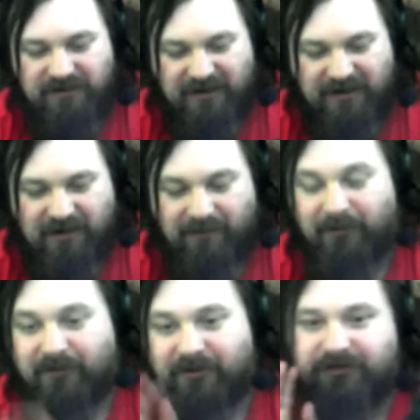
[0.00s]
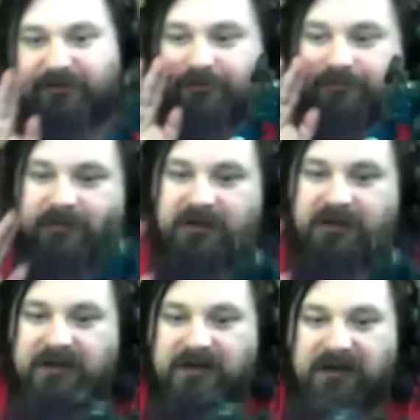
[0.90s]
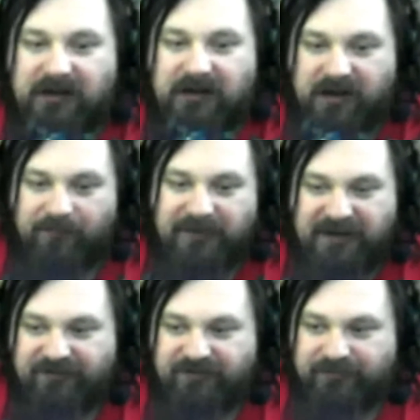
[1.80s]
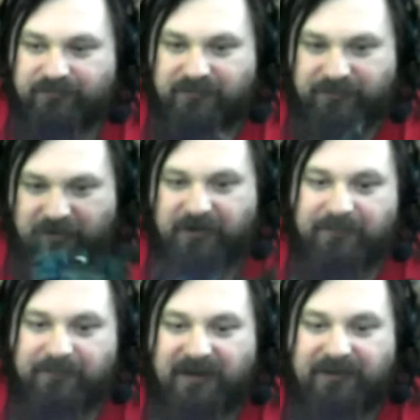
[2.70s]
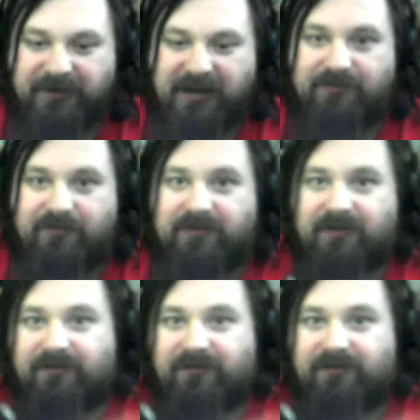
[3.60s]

No, I'm not going to do a combination. I'm not going to combine them together on